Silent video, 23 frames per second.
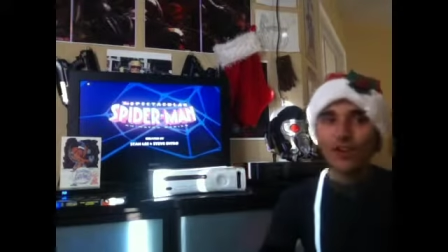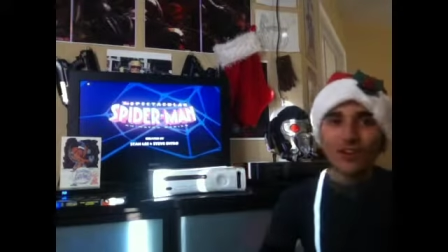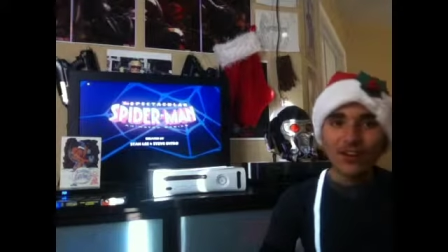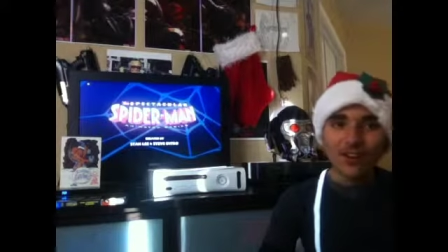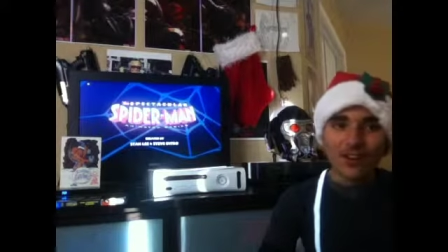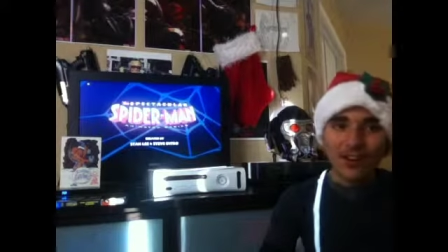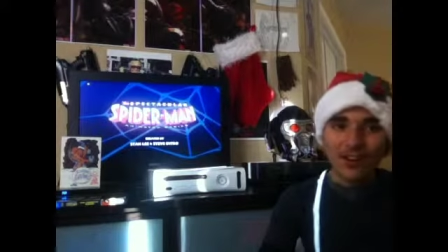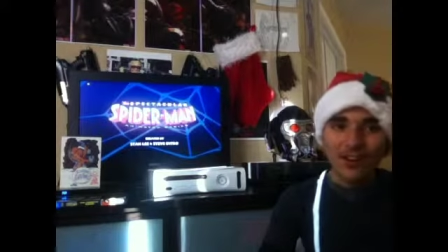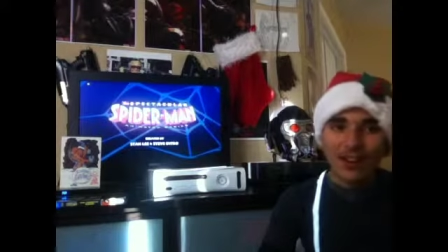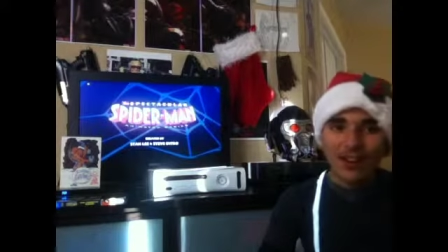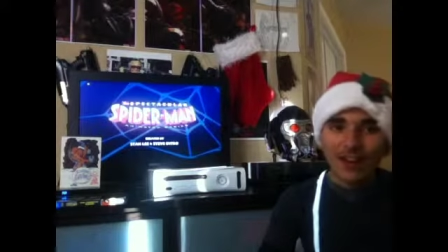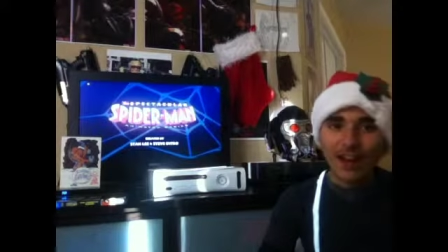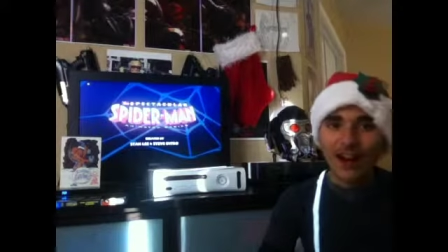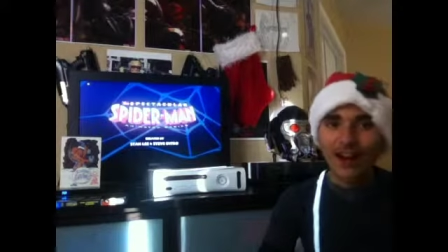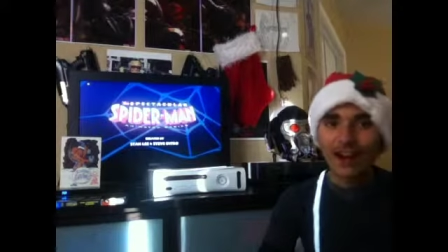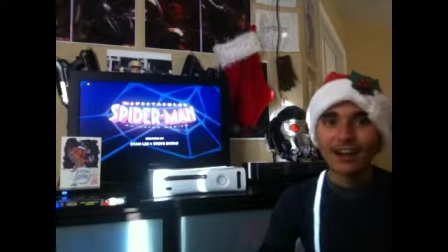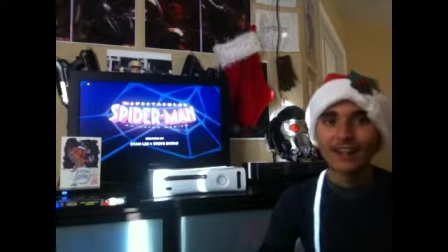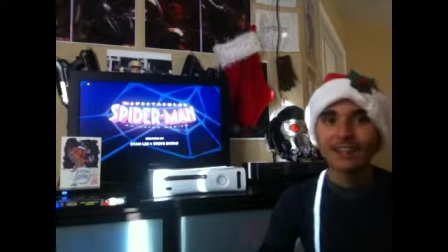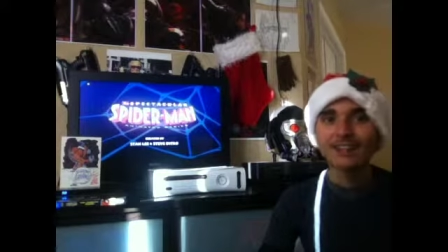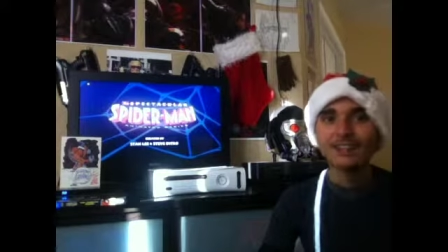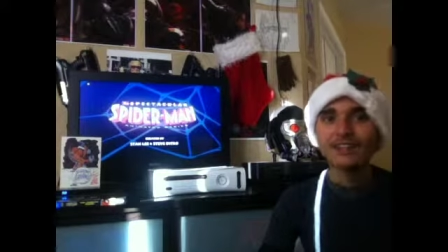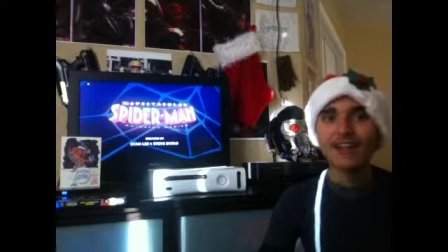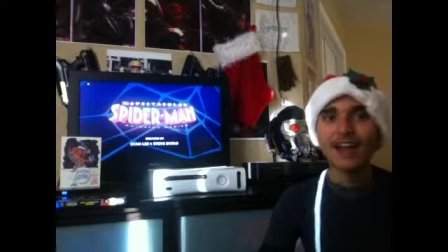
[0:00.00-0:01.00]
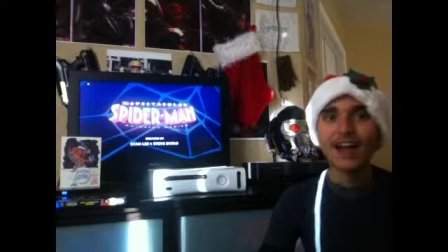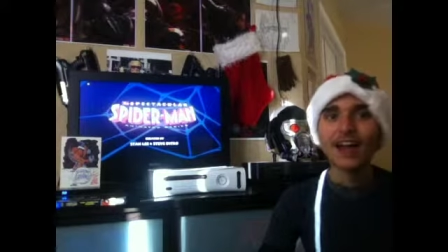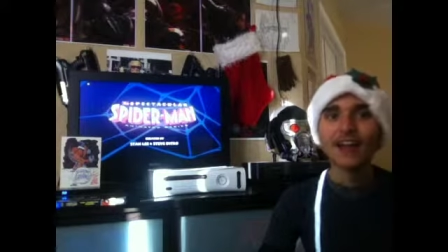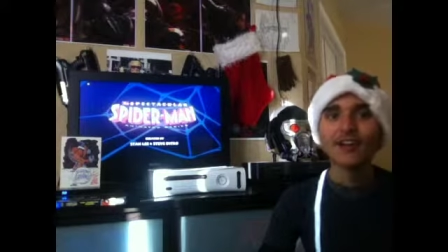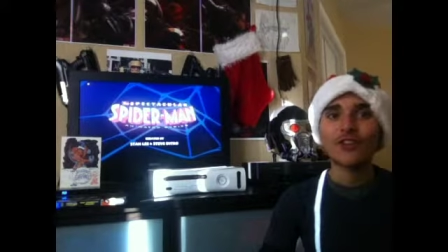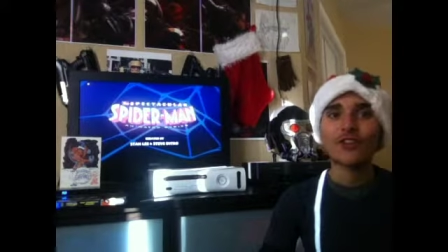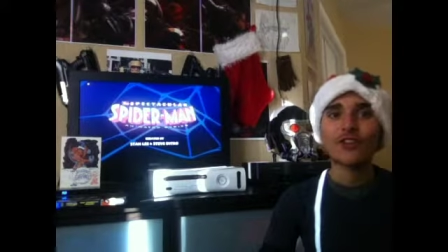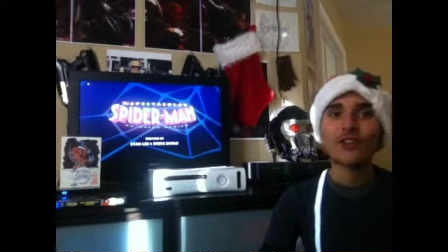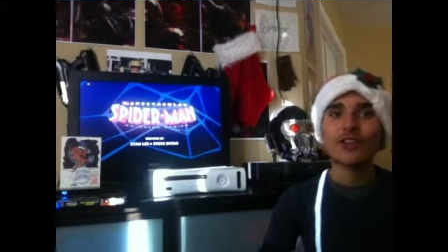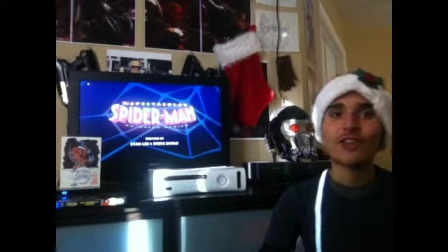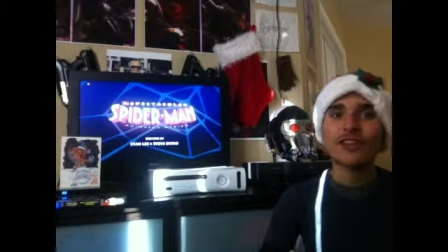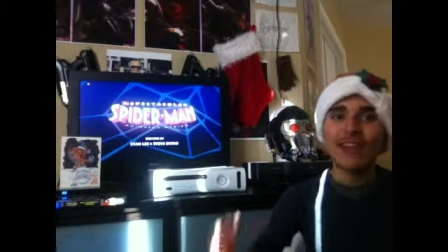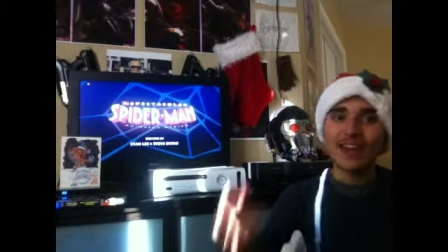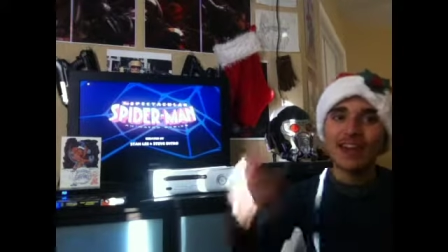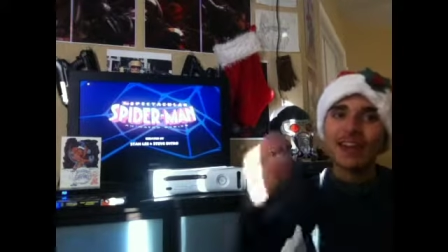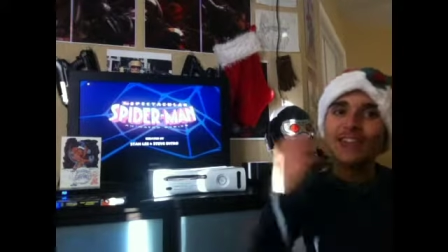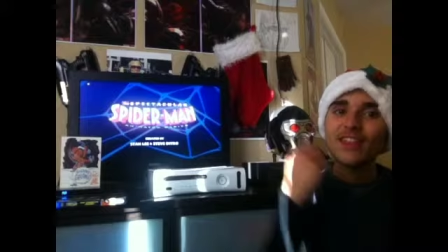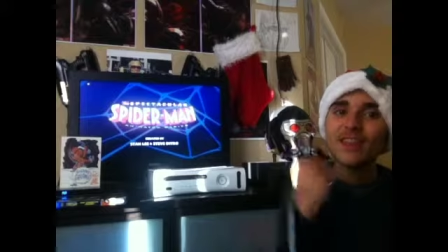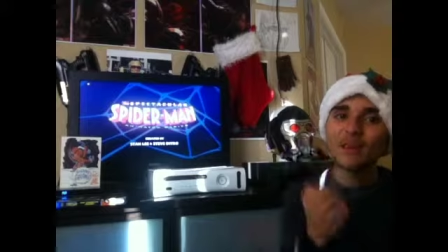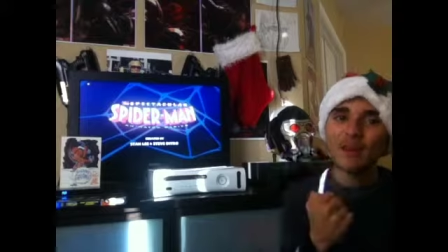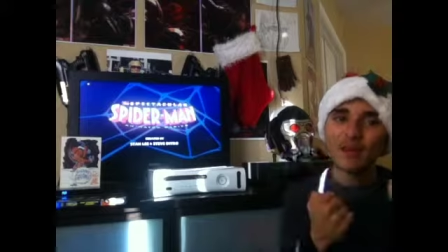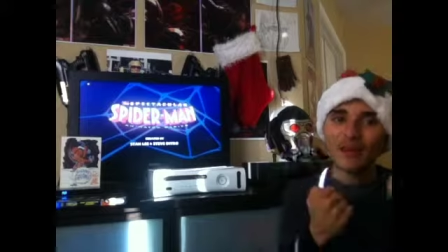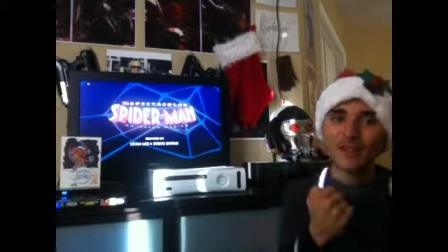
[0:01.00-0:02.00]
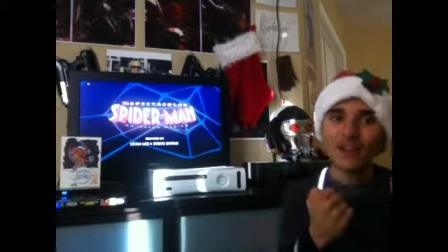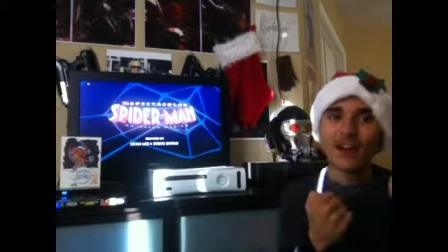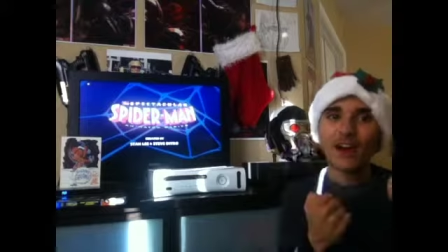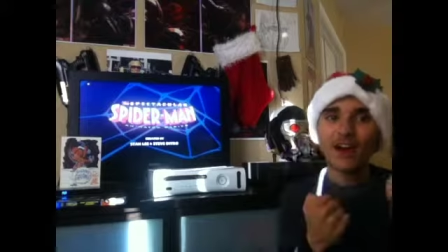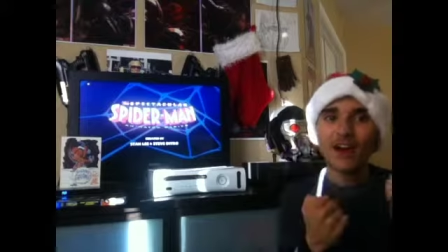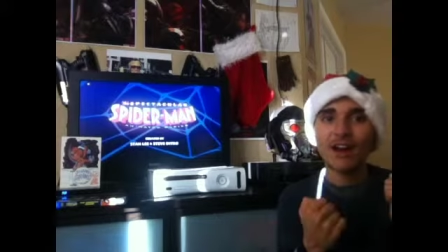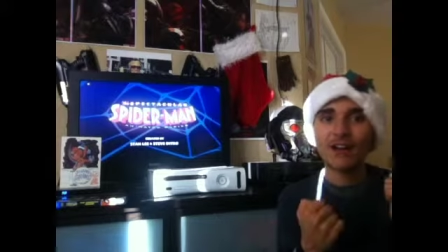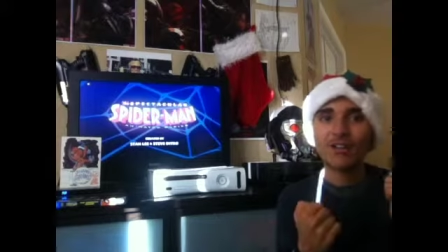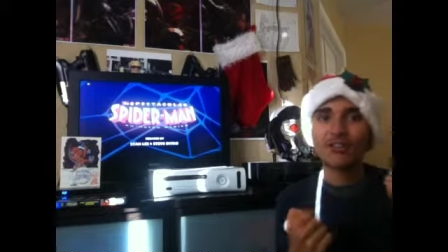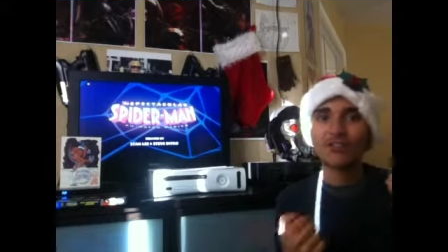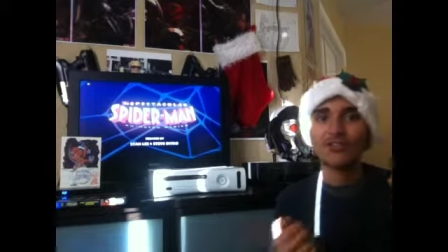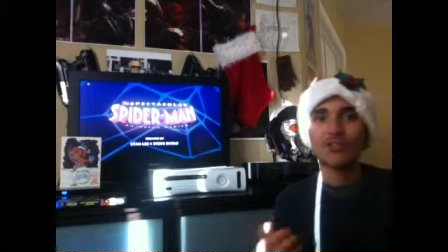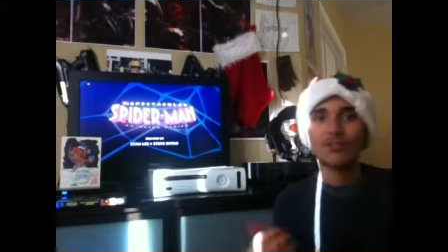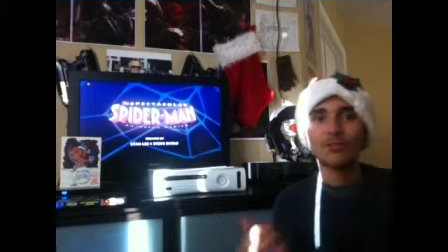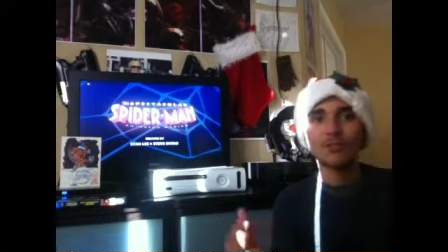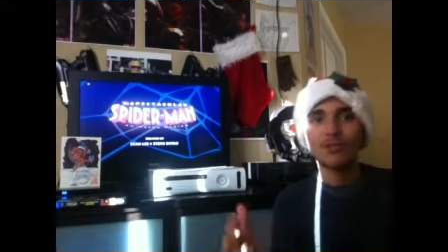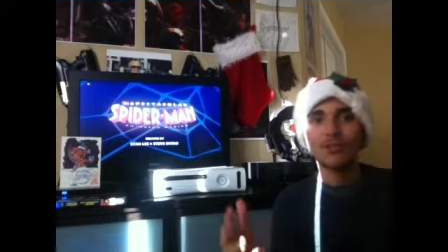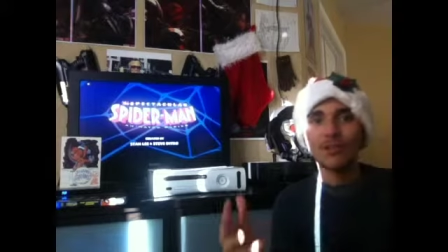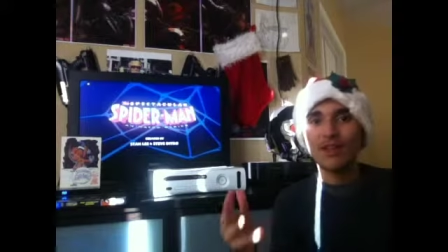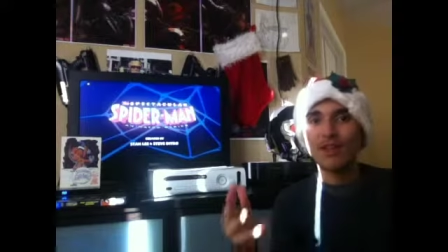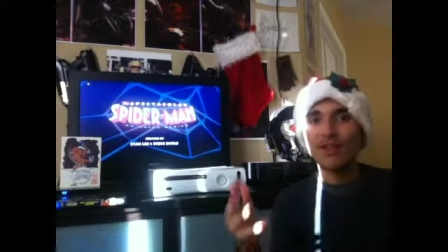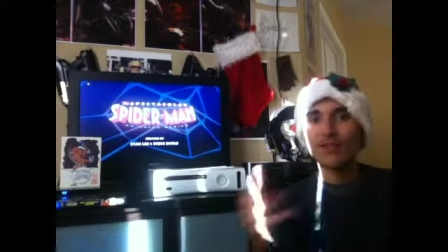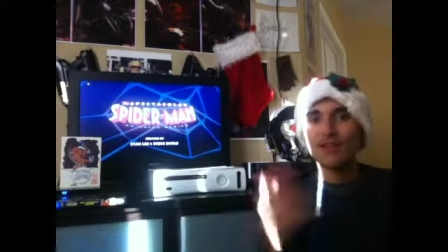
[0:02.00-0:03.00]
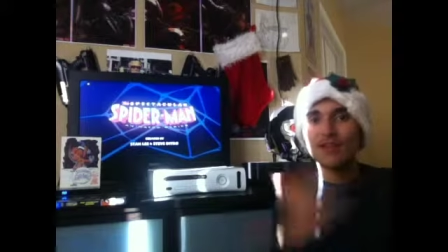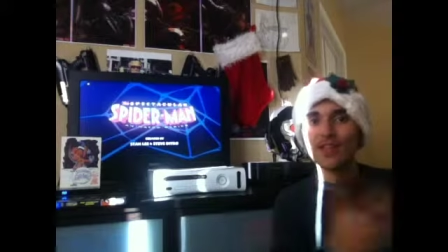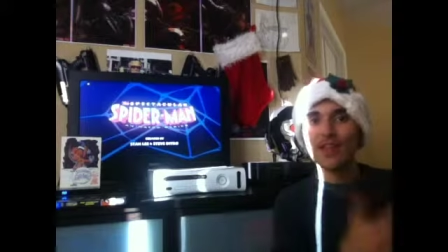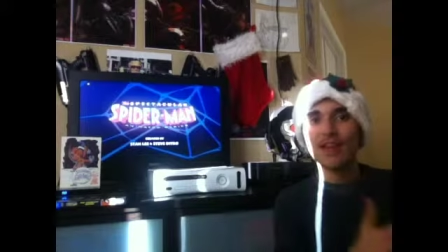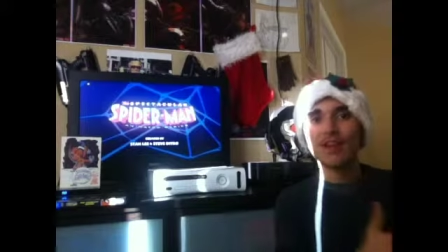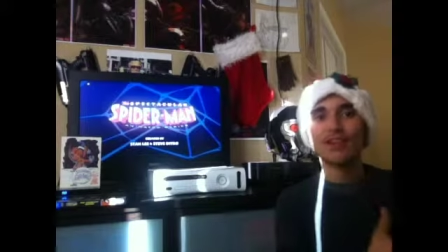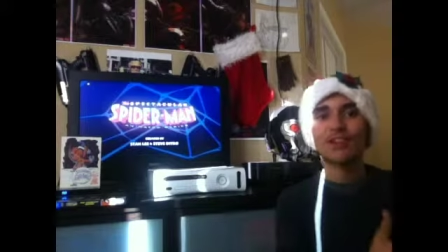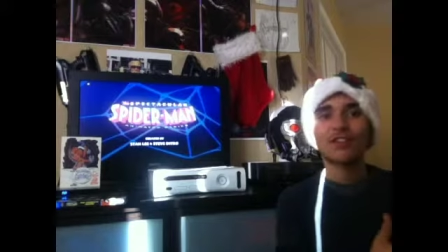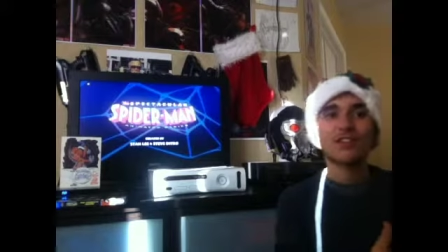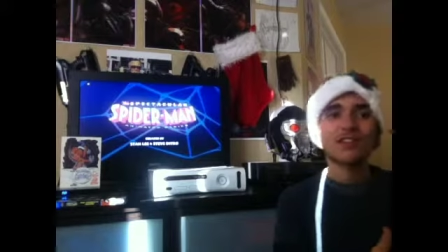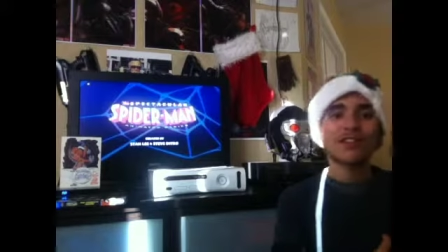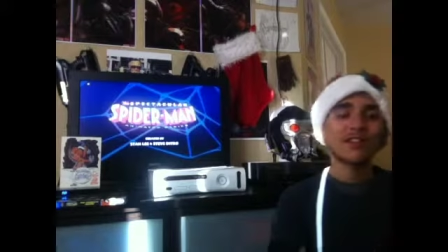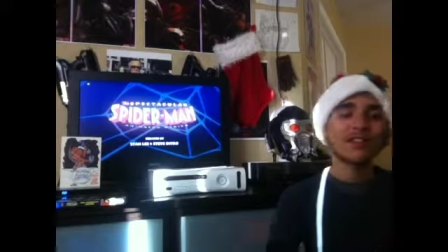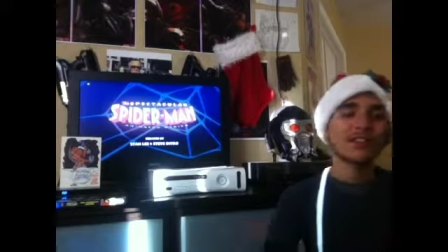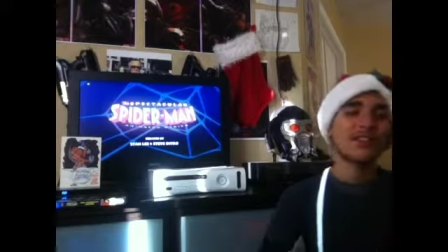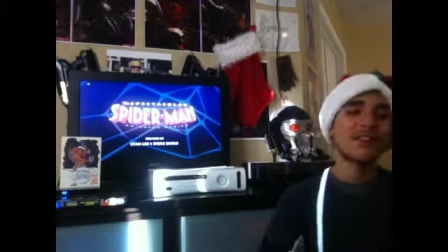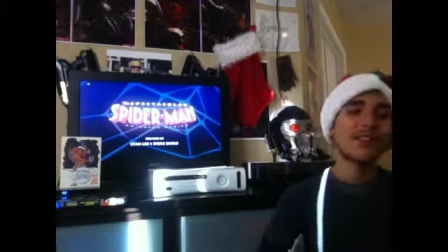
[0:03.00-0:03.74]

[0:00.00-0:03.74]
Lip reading: got to actually getting them in the costumes in the next season.